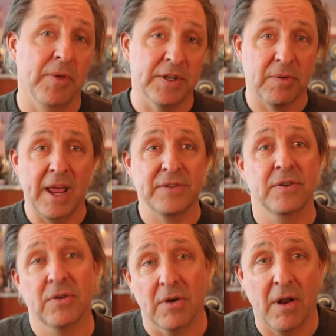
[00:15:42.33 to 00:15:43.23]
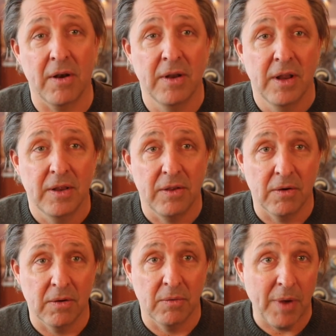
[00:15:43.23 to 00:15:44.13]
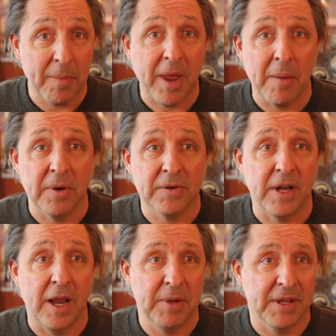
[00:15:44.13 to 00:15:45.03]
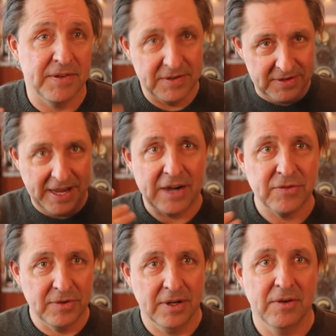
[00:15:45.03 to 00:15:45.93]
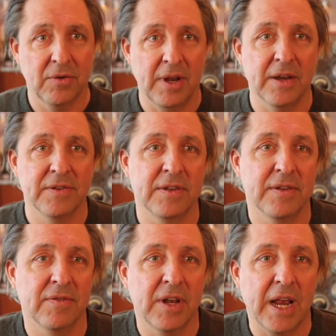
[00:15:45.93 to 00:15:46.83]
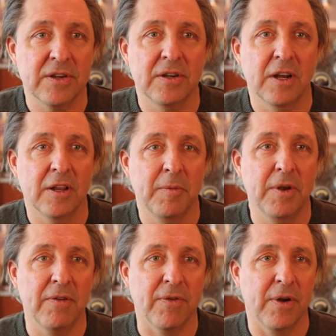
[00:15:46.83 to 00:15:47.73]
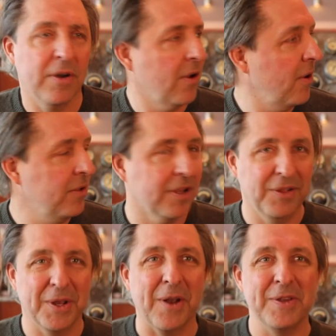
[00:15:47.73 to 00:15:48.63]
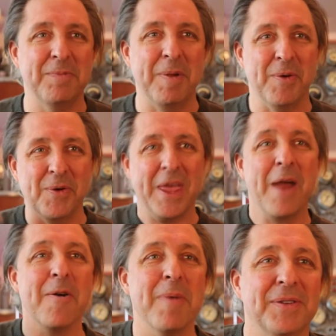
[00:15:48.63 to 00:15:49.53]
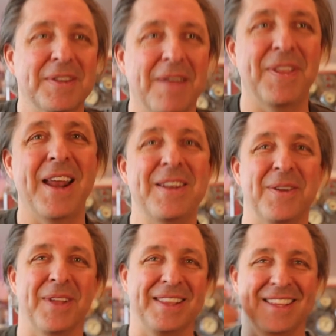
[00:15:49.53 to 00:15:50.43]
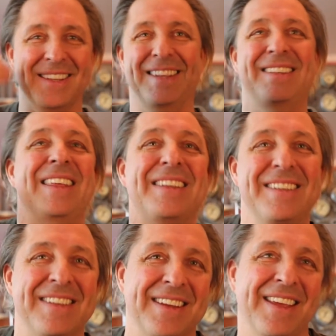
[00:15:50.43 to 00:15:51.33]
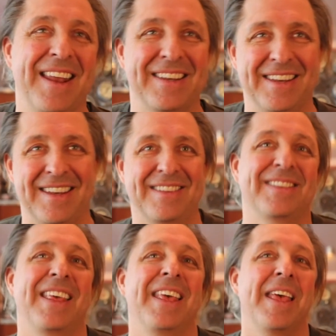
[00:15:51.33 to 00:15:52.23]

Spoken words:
That's why I asked you to turn on your web camera today, because this is actually creating a sense of connection and community for you to go, oh, look at all these people who care about stuff that I do. Like this is connectedness.